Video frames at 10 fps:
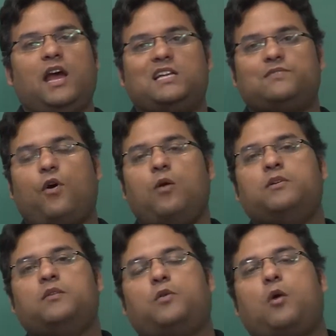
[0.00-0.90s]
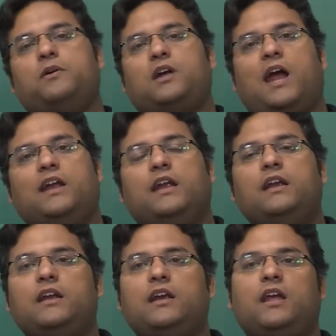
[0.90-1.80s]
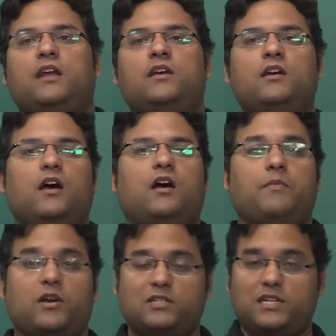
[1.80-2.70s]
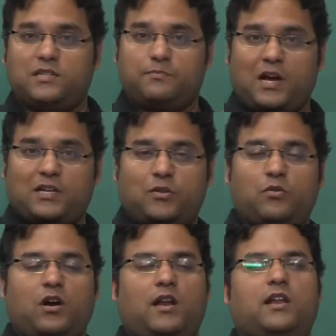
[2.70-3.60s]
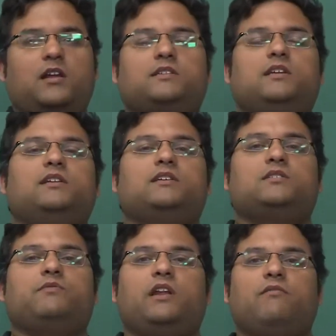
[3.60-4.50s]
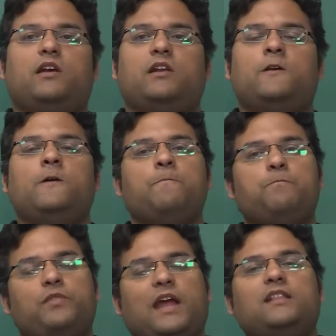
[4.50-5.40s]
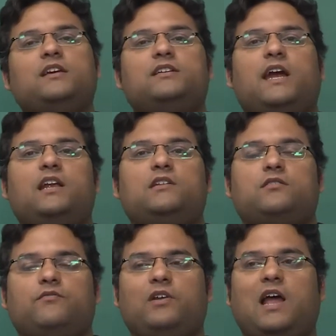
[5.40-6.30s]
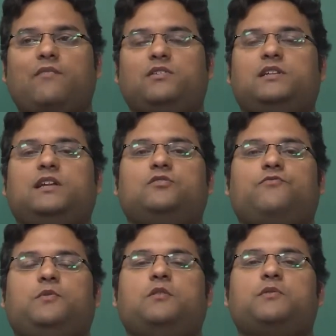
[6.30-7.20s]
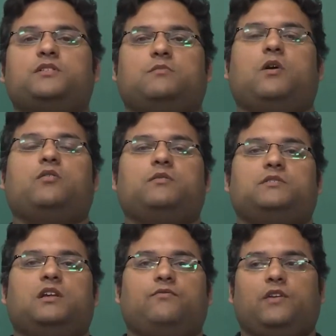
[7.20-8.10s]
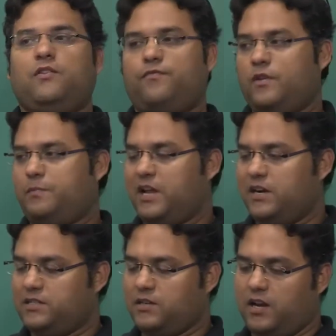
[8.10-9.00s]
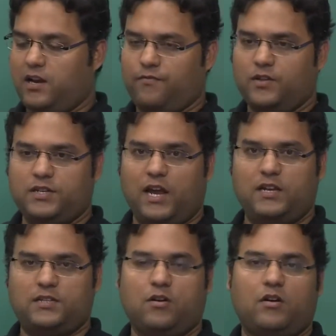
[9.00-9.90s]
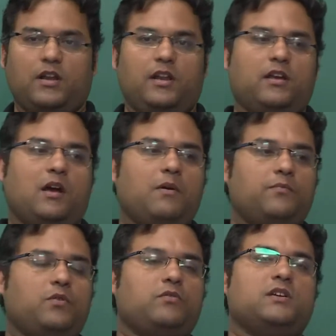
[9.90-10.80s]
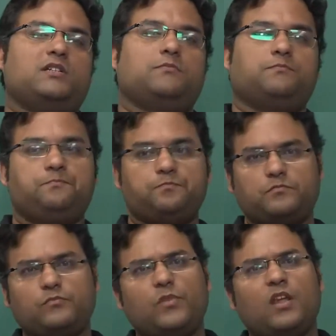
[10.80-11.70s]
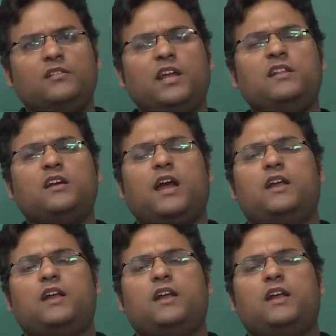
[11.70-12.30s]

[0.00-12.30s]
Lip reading: has formed a proper identity because he has passed through earlier stages very well, then the child will have the sense of purpose about himself. If the parents and if the child has not really come up through this, then